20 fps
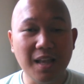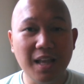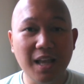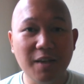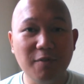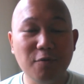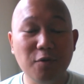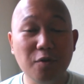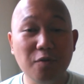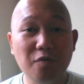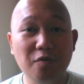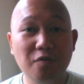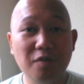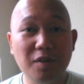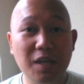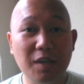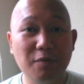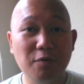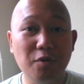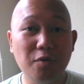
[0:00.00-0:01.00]
If
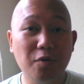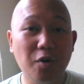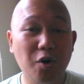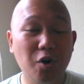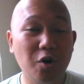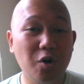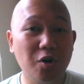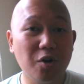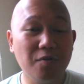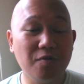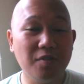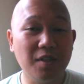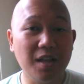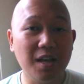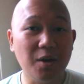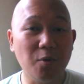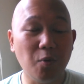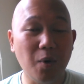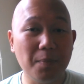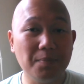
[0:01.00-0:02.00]
you've heard of
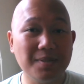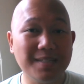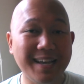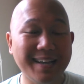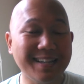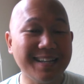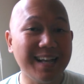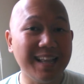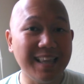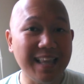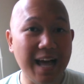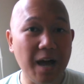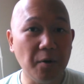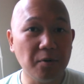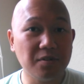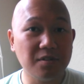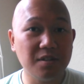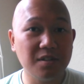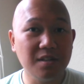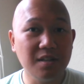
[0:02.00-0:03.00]
the website
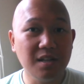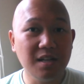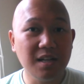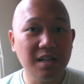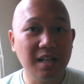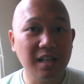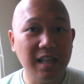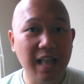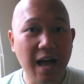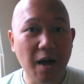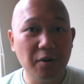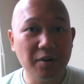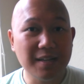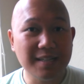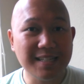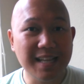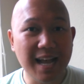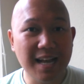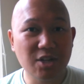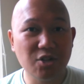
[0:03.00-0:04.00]
Klout
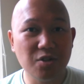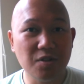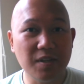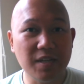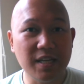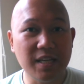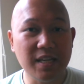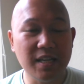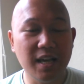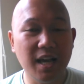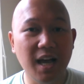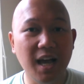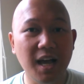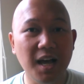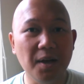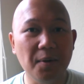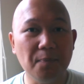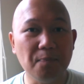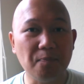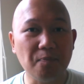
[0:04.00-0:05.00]
is actually
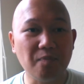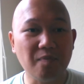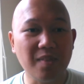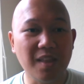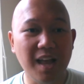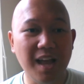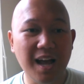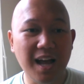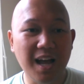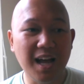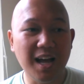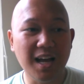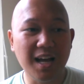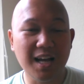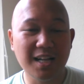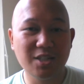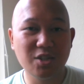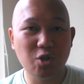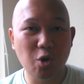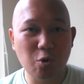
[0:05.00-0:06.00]

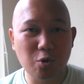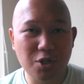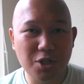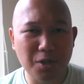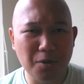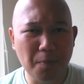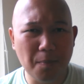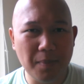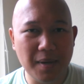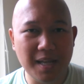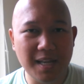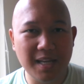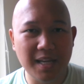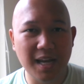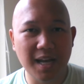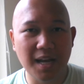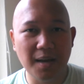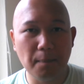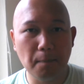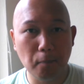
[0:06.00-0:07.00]
a social
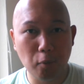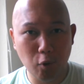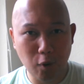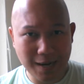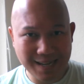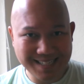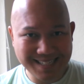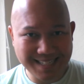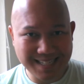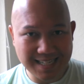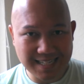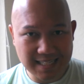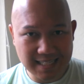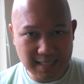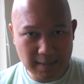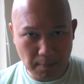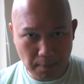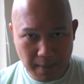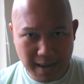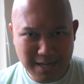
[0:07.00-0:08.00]
media
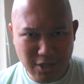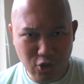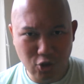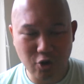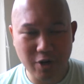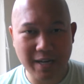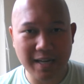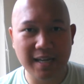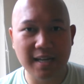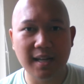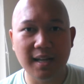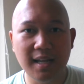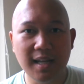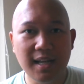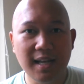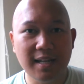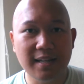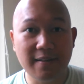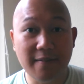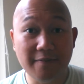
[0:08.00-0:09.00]
presence measuring
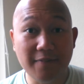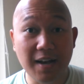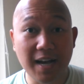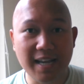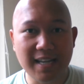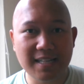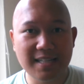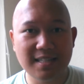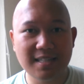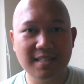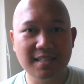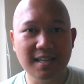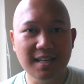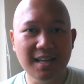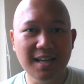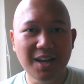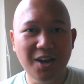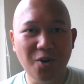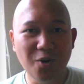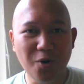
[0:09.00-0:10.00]
device
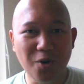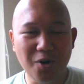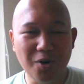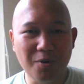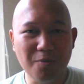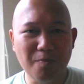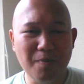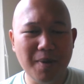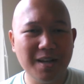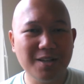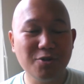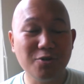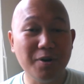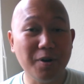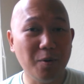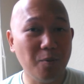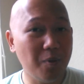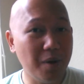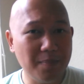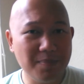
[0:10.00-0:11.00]
or
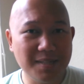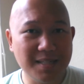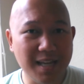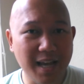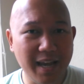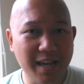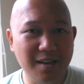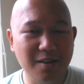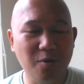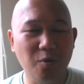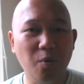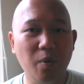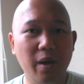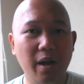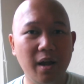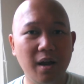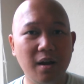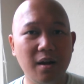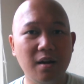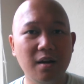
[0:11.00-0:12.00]
measuring website
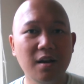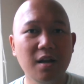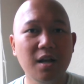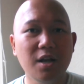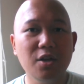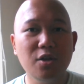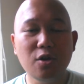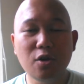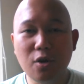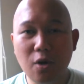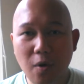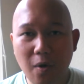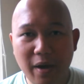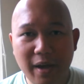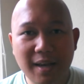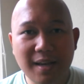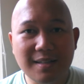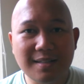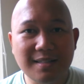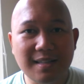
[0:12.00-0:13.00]
where you go
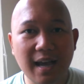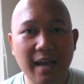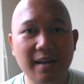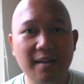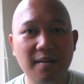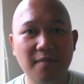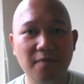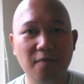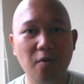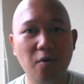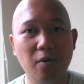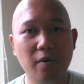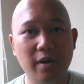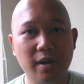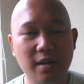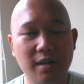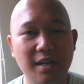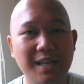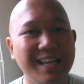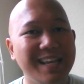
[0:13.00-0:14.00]
ahead and sign up for
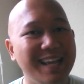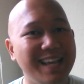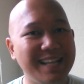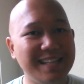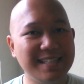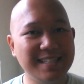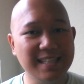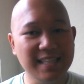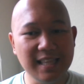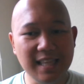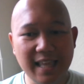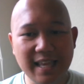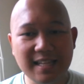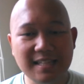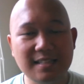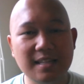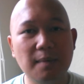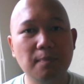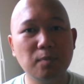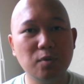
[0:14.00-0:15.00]
it. It
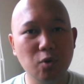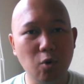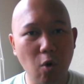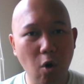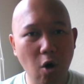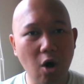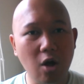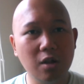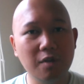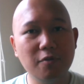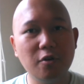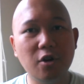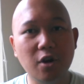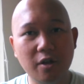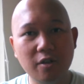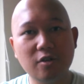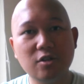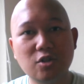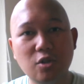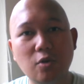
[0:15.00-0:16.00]
links up to all of your
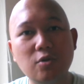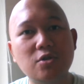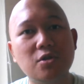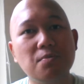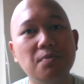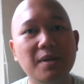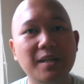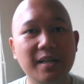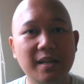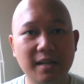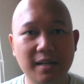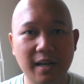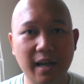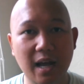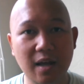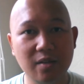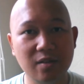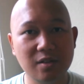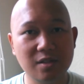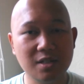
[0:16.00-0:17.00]
other social media
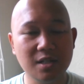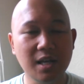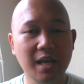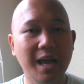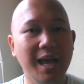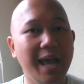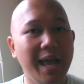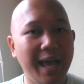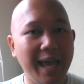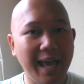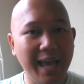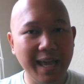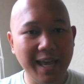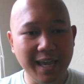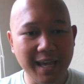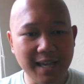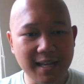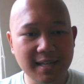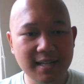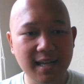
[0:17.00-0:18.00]
accounts,
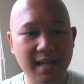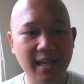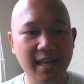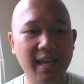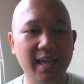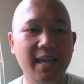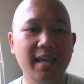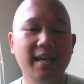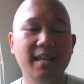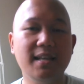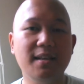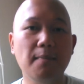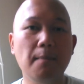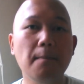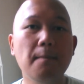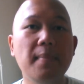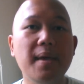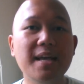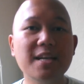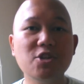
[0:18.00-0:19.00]
and it
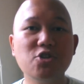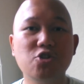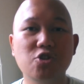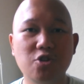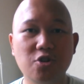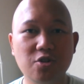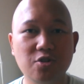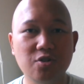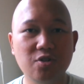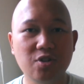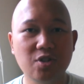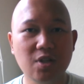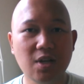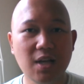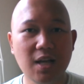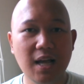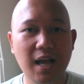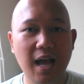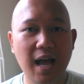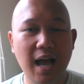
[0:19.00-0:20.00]
measures
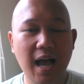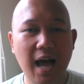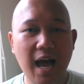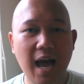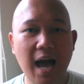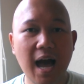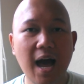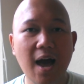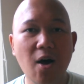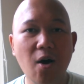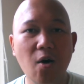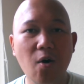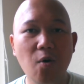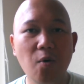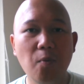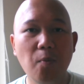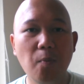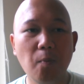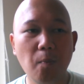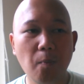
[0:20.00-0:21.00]

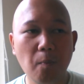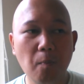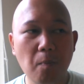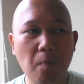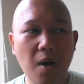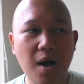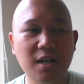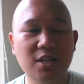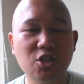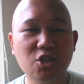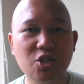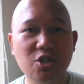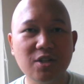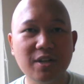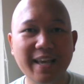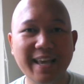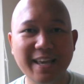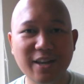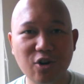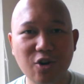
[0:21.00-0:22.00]
how much
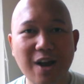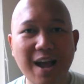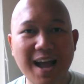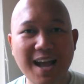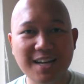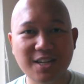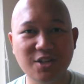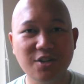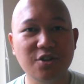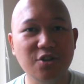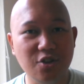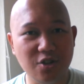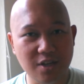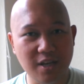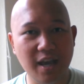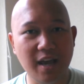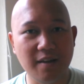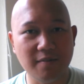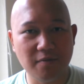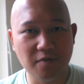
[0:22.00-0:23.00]
interaction you
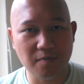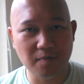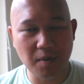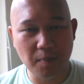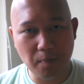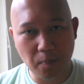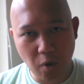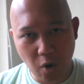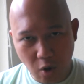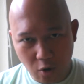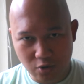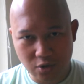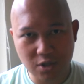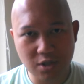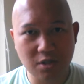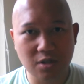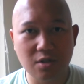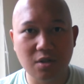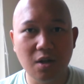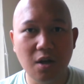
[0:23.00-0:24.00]
get from the
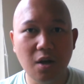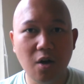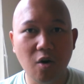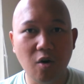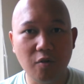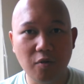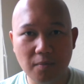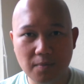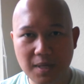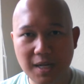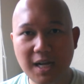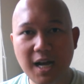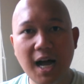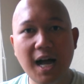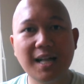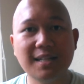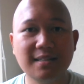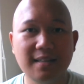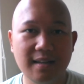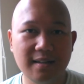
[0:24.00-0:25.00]
posts or from the
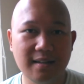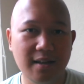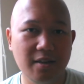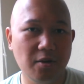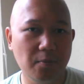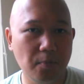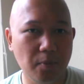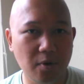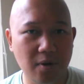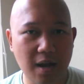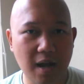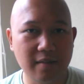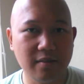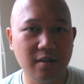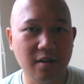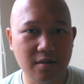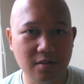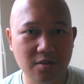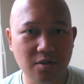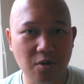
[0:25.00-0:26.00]
content that you put out
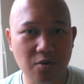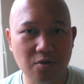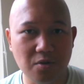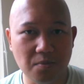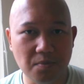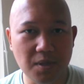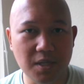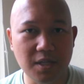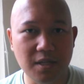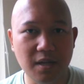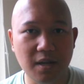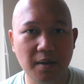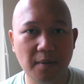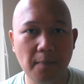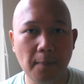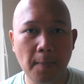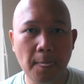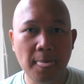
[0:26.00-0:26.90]
there in social media.